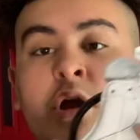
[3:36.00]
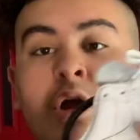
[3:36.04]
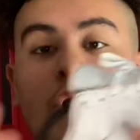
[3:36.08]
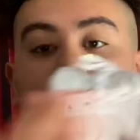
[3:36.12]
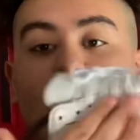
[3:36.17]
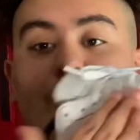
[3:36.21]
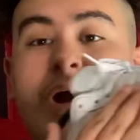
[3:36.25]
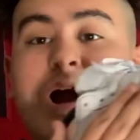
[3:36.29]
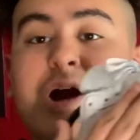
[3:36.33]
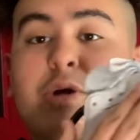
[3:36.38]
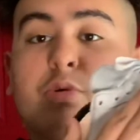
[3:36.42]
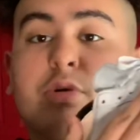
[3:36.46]

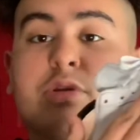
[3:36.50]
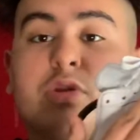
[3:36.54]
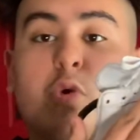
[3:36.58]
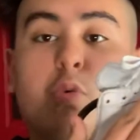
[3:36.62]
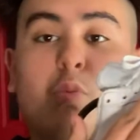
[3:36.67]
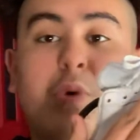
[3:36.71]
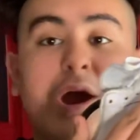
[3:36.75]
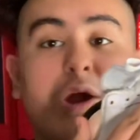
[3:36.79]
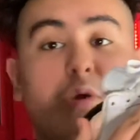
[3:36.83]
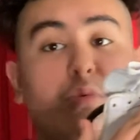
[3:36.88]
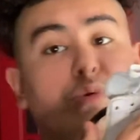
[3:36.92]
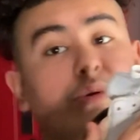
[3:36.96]
rock with the
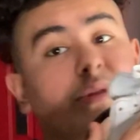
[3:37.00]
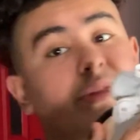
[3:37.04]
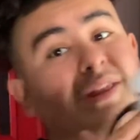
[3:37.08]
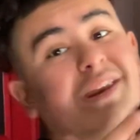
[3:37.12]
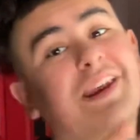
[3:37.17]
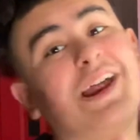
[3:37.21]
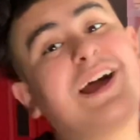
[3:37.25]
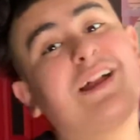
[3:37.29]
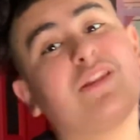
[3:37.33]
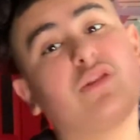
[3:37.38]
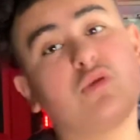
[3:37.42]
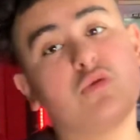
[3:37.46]
white ones,
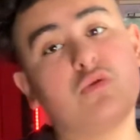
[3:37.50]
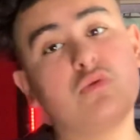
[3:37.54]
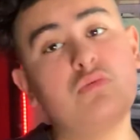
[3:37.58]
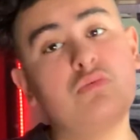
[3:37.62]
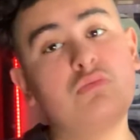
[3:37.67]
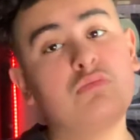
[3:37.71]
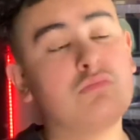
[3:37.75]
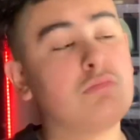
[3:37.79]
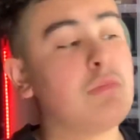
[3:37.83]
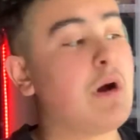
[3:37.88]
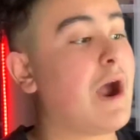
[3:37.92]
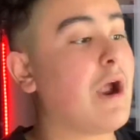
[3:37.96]
and I do.
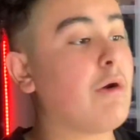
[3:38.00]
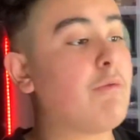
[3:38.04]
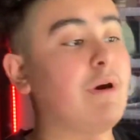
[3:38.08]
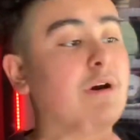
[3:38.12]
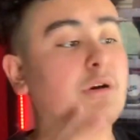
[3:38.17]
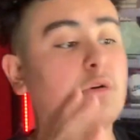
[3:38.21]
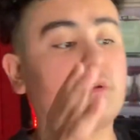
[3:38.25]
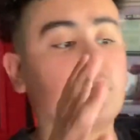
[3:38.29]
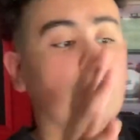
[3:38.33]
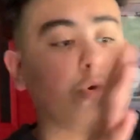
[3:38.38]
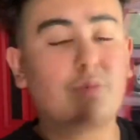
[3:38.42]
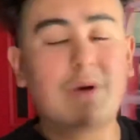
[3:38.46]
I
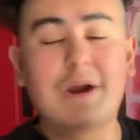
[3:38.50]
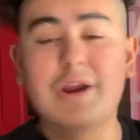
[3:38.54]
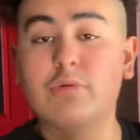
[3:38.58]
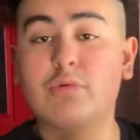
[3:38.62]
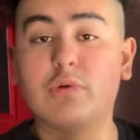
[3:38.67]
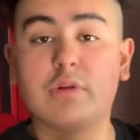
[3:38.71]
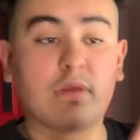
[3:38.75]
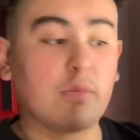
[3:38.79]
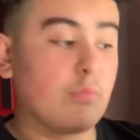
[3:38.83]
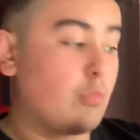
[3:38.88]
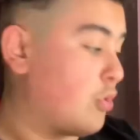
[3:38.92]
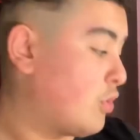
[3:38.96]
rock with the white
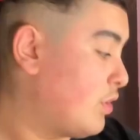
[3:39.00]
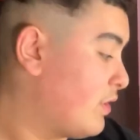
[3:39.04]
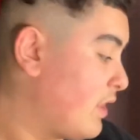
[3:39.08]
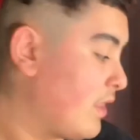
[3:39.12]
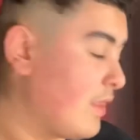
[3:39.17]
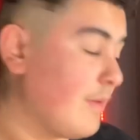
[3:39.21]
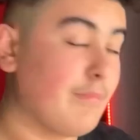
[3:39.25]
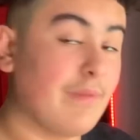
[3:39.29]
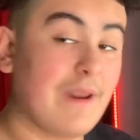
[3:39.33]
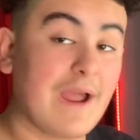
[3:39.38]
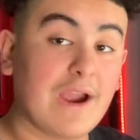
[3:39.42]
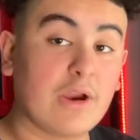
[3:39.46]
ones more than
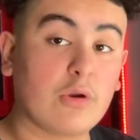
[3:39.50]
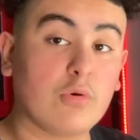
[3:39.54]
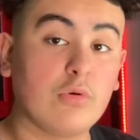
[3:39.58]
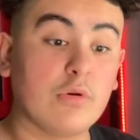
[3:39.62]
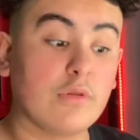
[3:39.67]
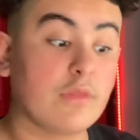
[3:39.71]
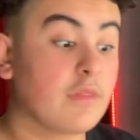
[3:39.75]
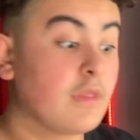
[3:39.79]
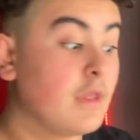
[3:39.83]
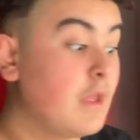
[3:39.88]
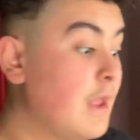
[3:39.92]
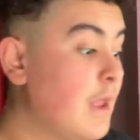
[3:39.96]
the black
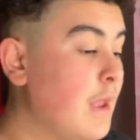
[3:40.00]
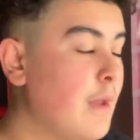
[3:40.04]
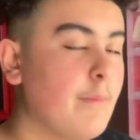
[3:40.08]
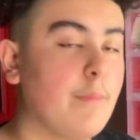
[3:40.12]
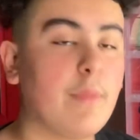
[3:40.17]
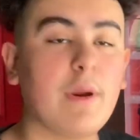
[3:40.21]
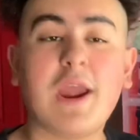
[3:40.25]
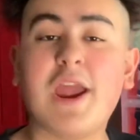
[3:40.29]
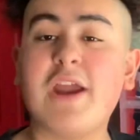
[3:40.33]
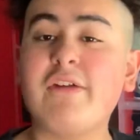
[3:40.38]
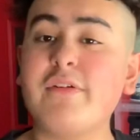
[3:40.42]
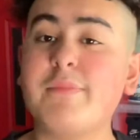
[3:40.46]
ones.
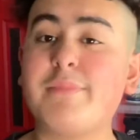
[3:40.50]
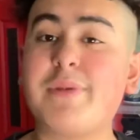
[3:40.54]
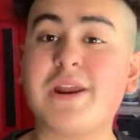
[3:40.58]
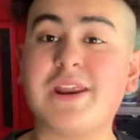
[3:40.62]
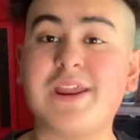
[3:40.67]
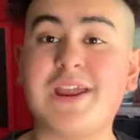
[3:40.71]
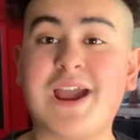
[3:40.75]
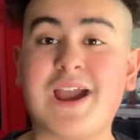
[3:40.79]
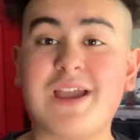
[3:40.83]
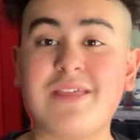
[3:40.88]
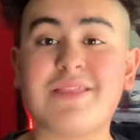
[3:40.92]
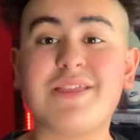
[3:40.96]
But
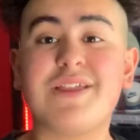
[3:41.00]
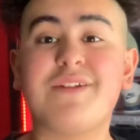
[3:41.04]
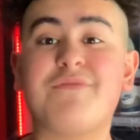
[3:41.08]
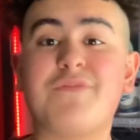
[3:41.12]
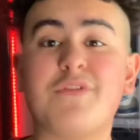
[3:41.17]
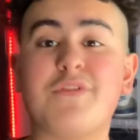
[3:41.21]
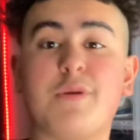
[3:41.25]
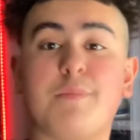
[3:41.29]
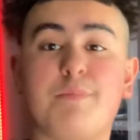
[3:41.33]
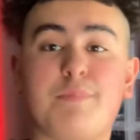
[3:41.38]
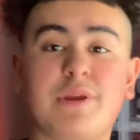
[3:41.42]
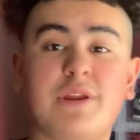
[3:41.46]
everybody has
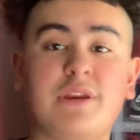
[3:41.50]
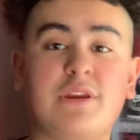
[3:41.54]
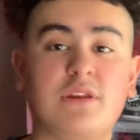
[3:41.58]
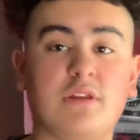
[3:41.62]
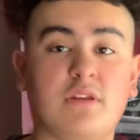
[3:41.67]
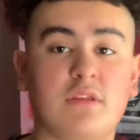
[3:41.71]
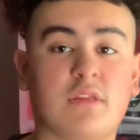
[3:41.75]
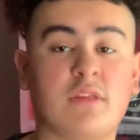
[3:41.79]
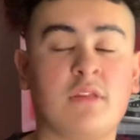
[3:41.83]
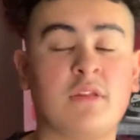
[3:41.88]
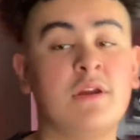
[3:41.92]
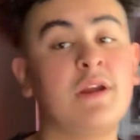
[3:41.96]
different
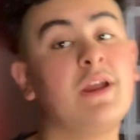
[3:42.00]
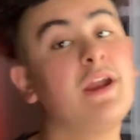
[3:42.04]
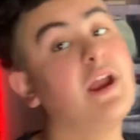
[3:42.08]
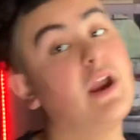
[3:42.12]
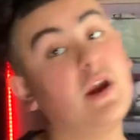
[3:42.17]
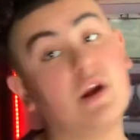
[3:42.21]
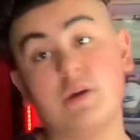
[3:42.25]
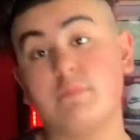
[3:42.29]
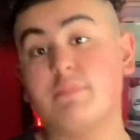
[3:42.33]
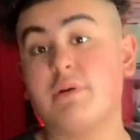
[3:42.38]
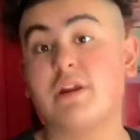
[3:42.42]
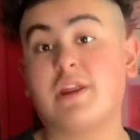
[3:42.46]
opinions.
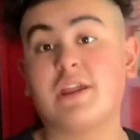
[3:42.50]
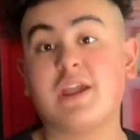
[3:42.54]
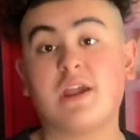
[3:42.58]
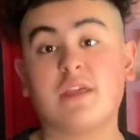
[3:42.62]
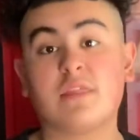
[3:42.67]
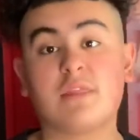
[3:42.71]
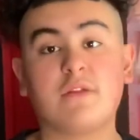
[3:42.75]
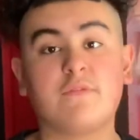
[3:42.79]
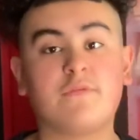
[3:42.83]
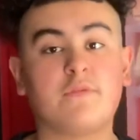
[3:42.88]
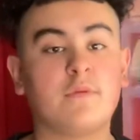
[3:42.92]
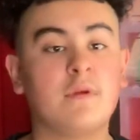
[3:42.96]
Everybody has
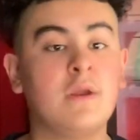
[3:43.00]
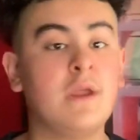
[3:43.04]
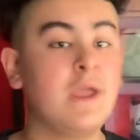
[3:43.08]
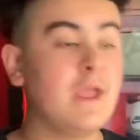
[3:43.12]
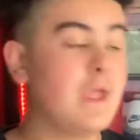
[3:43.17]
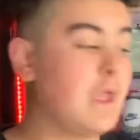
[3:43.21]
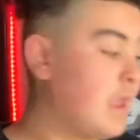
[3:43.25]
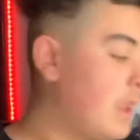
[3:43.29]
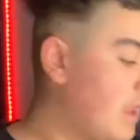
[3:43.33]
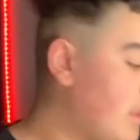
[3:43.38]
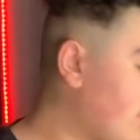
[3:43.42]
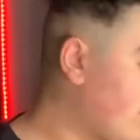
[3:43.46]
different.
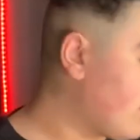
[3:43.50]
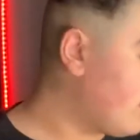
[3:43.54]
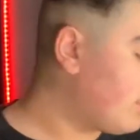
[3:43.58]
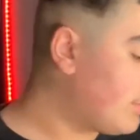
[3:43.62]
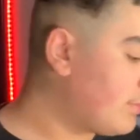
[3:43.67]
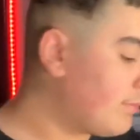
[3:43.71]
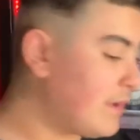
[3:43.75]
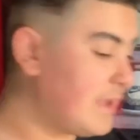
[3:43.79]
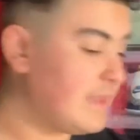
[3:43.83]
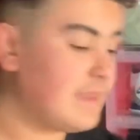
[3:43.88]
Someone may